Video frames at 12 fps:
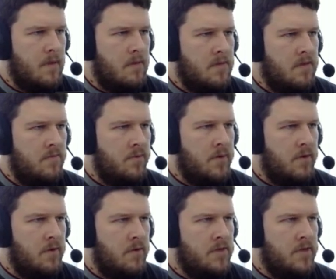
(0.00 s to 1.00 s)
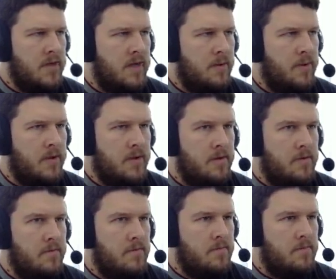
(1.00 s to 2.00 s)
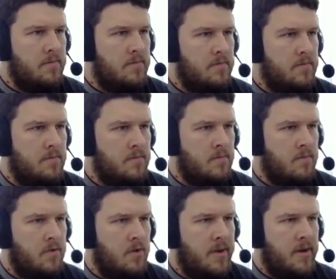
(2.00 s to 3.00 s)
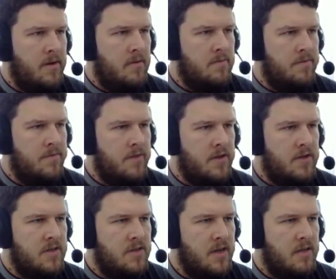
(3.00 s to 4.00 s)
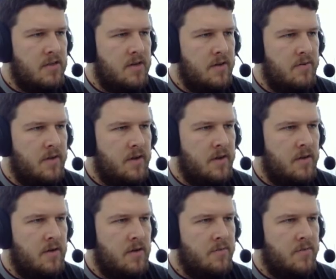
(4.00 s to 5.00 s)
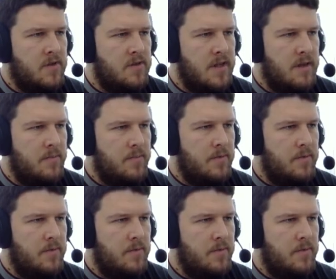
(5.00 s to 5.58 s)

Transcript: See if we can close the gap here. Got about 30 seconds left here of this lap.